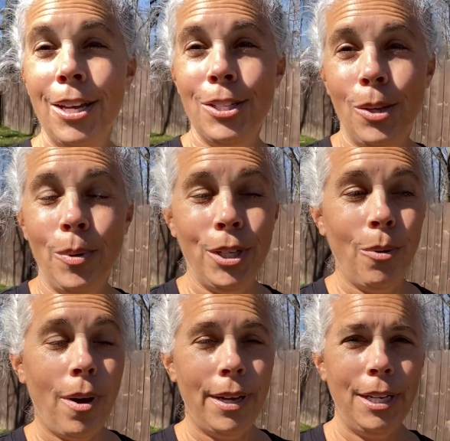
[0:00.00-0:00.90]
So when
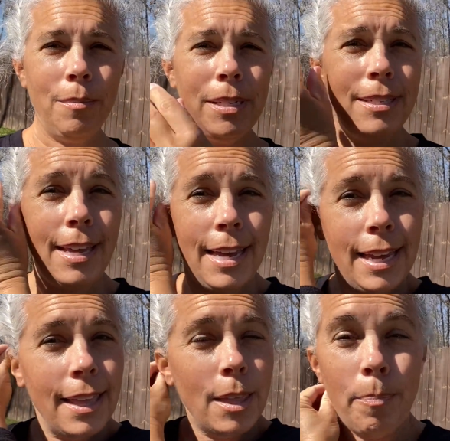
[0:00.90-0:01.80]
you all hear me
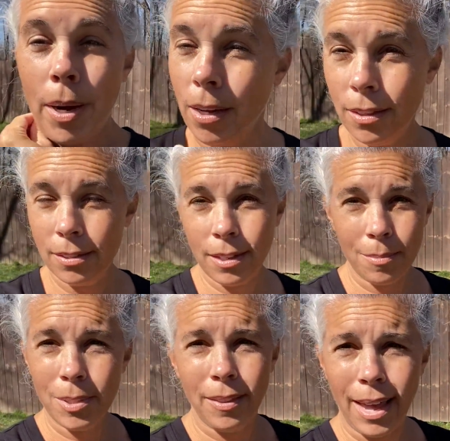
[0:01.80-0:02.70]
say that Pollux
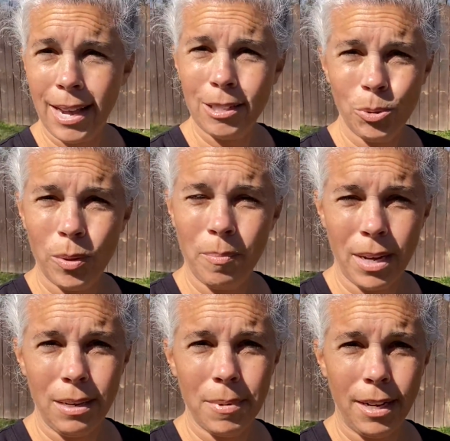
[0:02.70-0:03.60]
comes in the house with
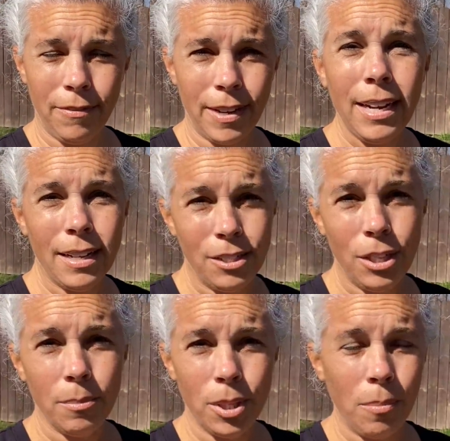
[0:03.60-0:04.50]
muddy, muddy feet and
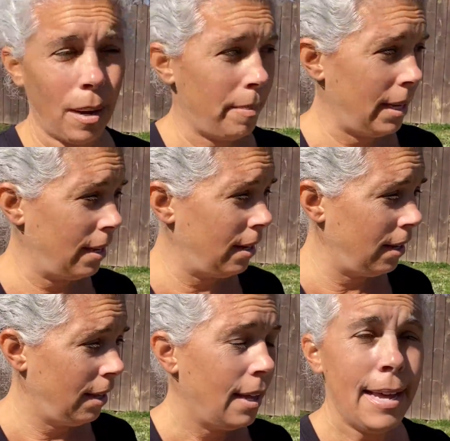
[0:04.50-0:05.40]
jumps on my bed,
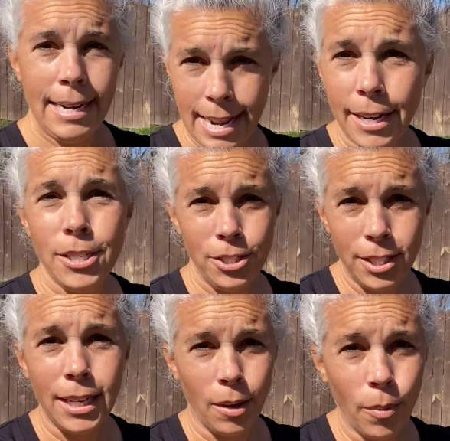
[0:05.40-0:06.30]
now you
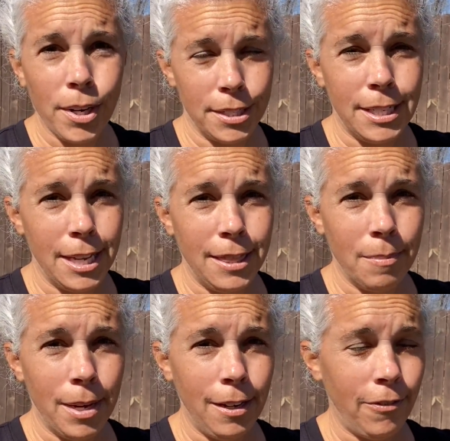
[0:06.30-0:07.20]
see where he's getting the
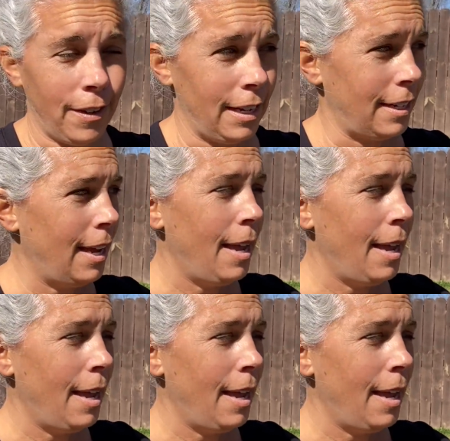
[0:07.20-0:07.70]
muddy feet.